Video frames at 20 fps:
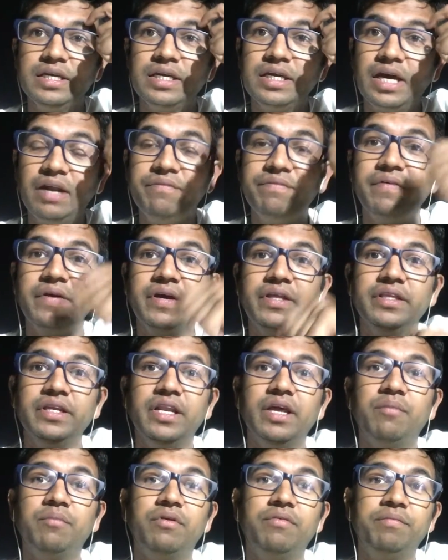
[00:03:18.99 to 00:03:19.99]
confine the
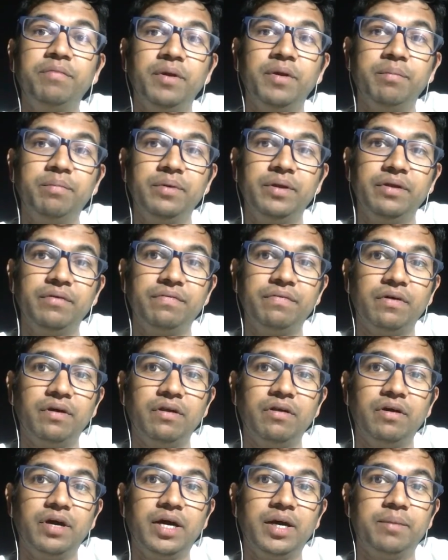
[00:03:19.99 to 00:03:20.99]
number of people you
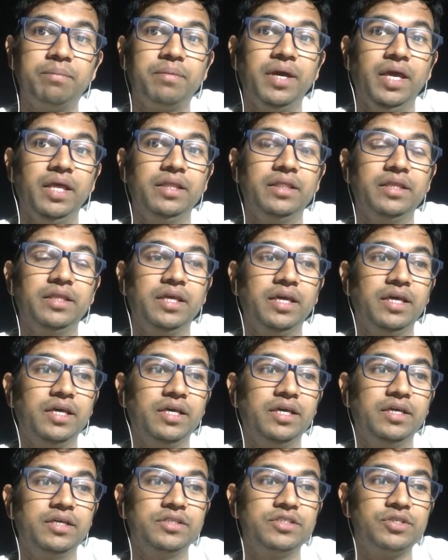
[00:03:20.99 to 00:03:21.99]
follow up in
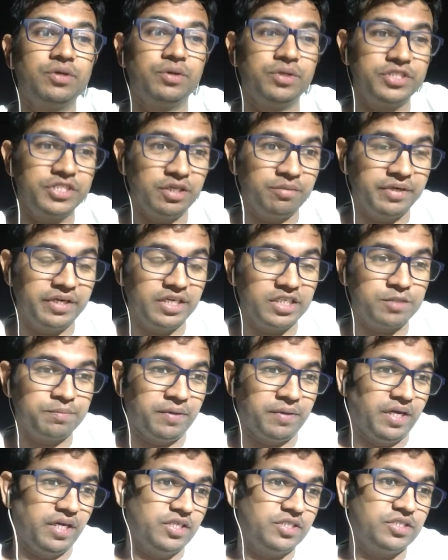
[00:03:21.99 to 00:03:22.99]
the social media
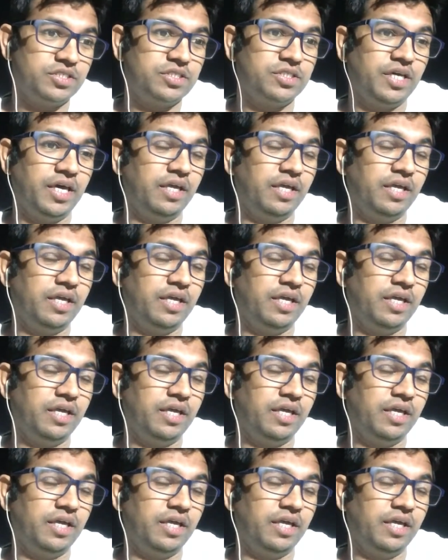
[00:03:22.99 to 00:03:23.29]
space,